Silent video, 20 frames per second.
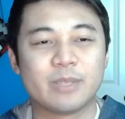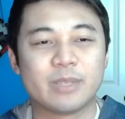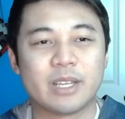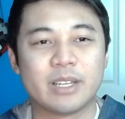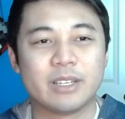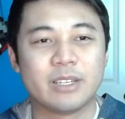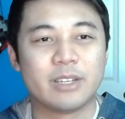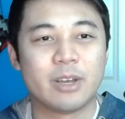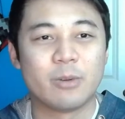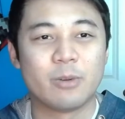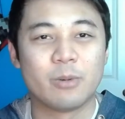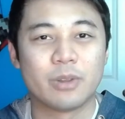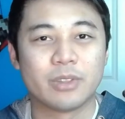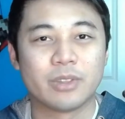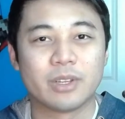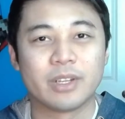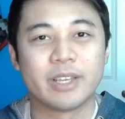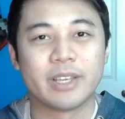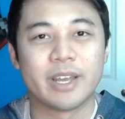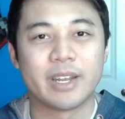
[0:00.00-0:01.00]
they'd know what
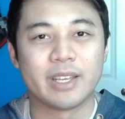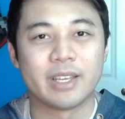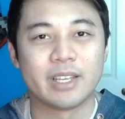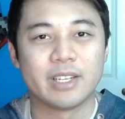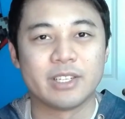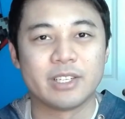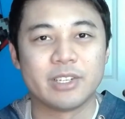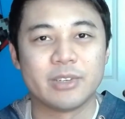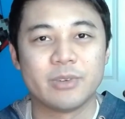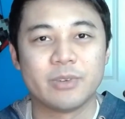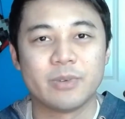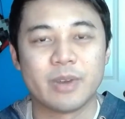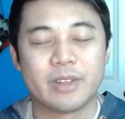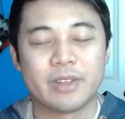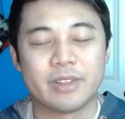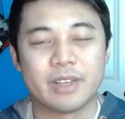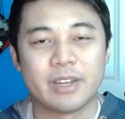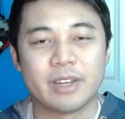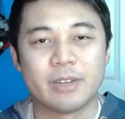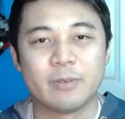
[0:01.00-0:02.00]
they're getting into,
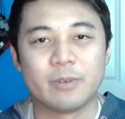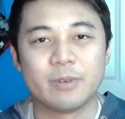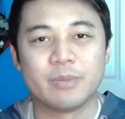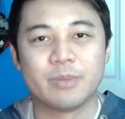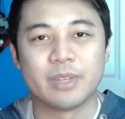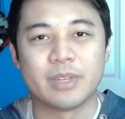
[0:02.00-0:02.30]
and then it would